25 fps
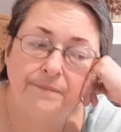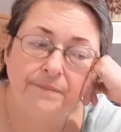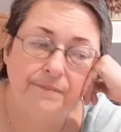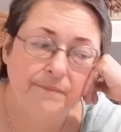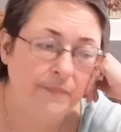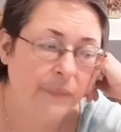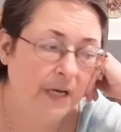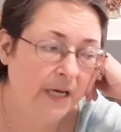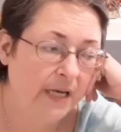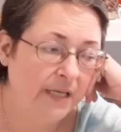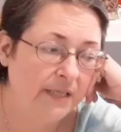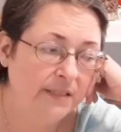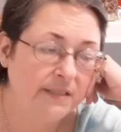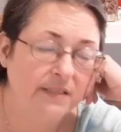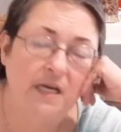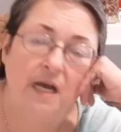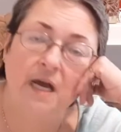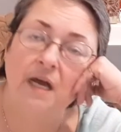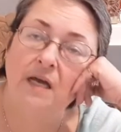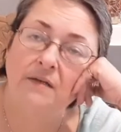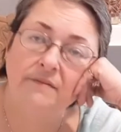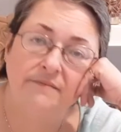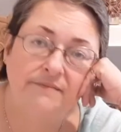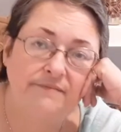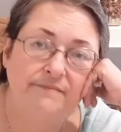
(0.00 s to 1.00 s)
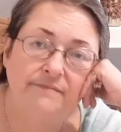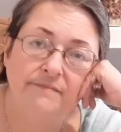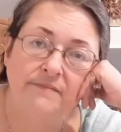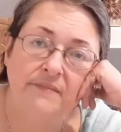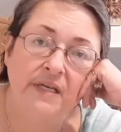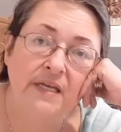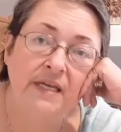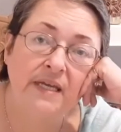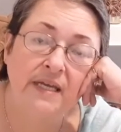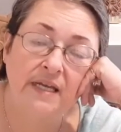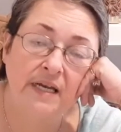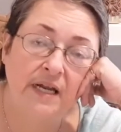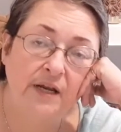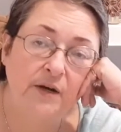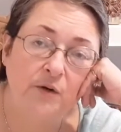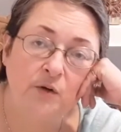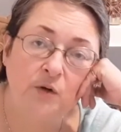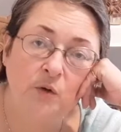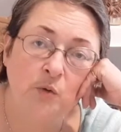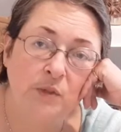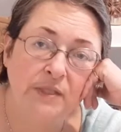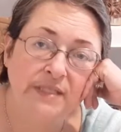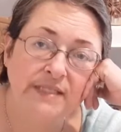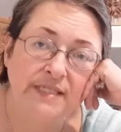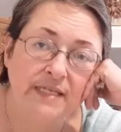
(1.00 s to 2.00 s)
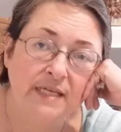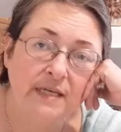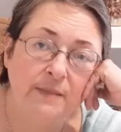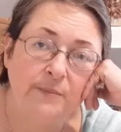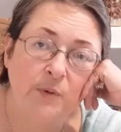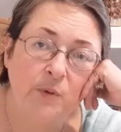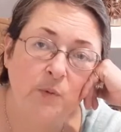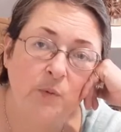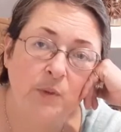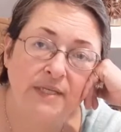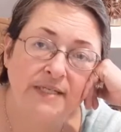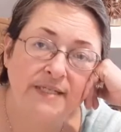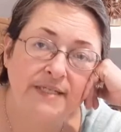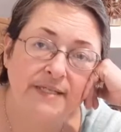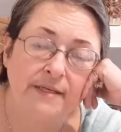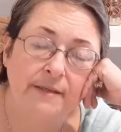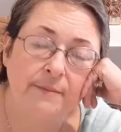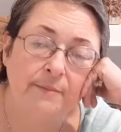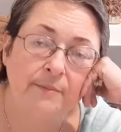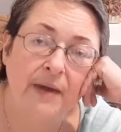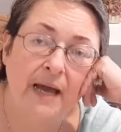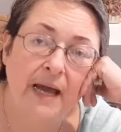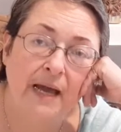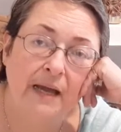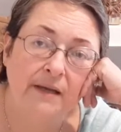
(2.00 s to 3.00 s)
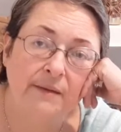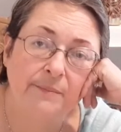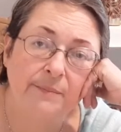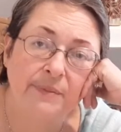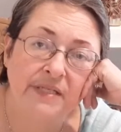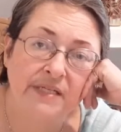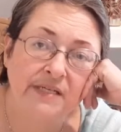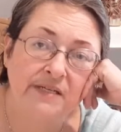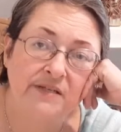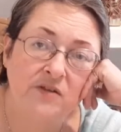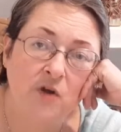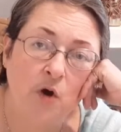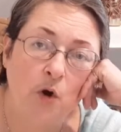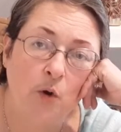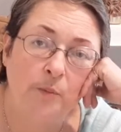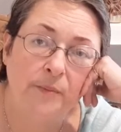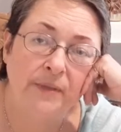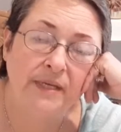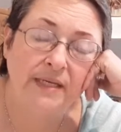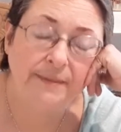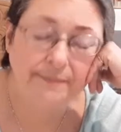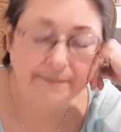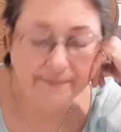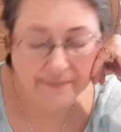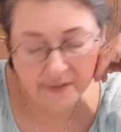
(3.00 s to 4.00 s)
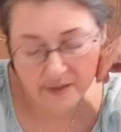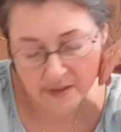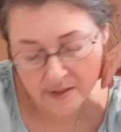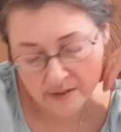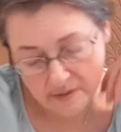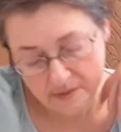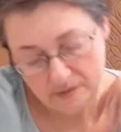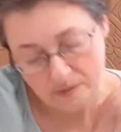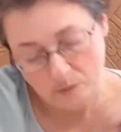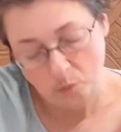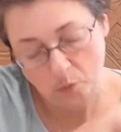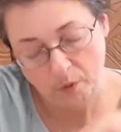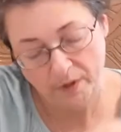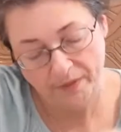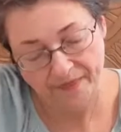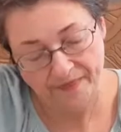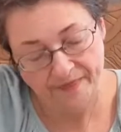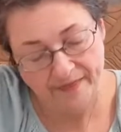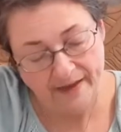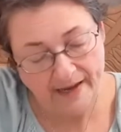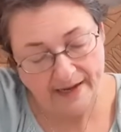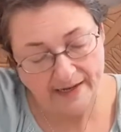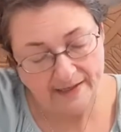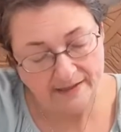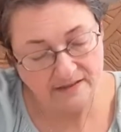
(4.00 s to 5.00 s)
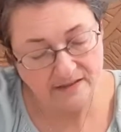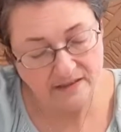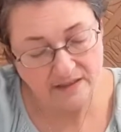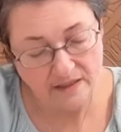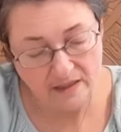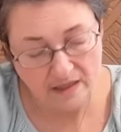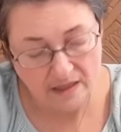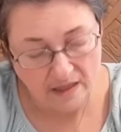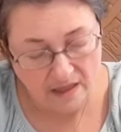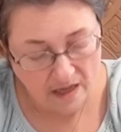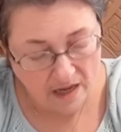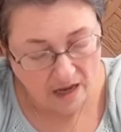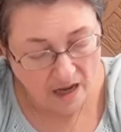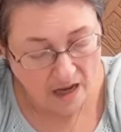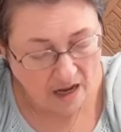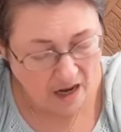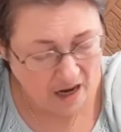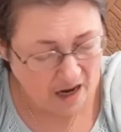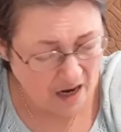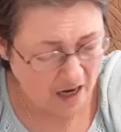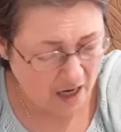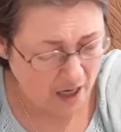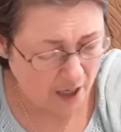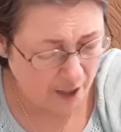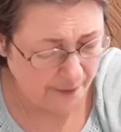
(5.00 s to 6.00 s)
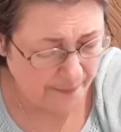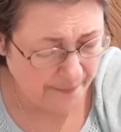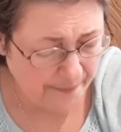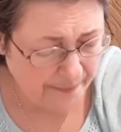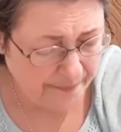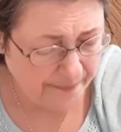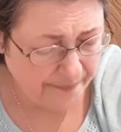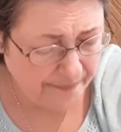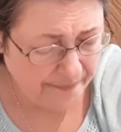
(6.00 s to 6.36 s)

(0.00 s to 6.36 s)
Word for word: But, again, I don't know what to keep and what to send back. Please help me with that. Um,